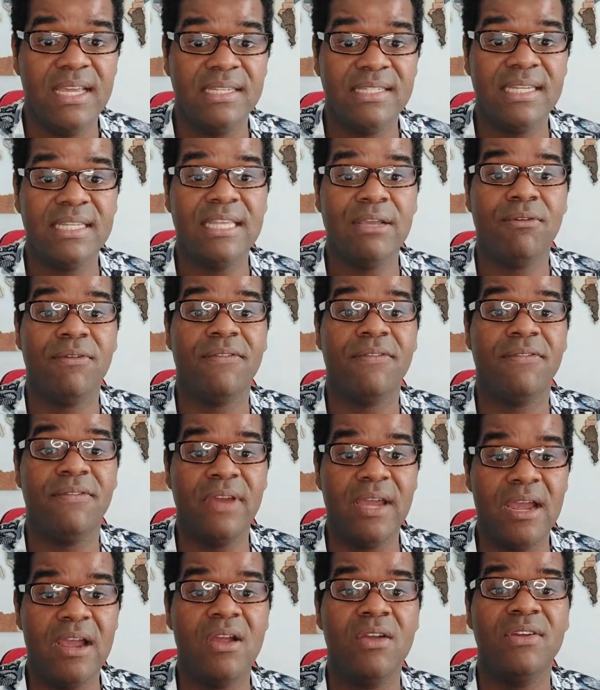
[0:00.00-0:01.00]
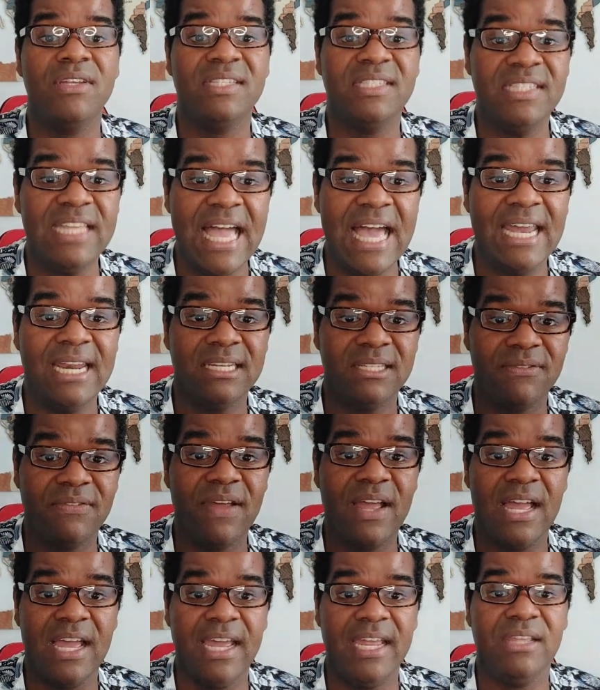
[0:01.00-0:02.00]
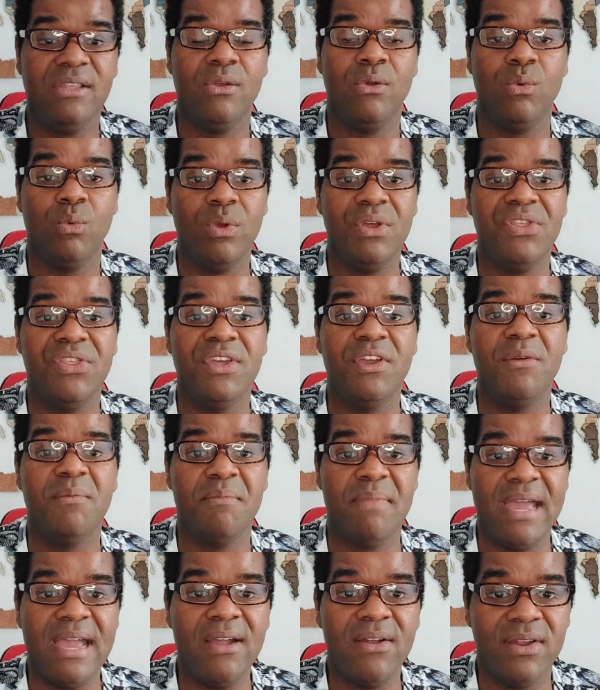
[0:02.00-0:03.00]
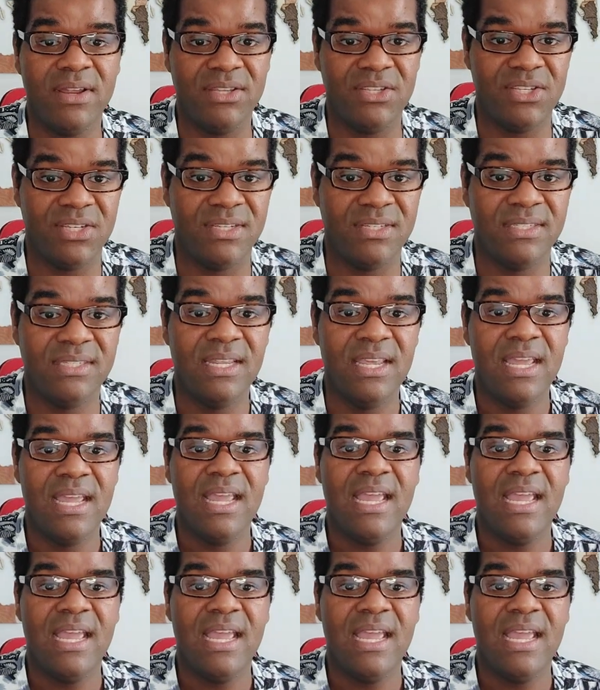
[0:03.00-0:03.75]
said they were very satisfied with their marriages.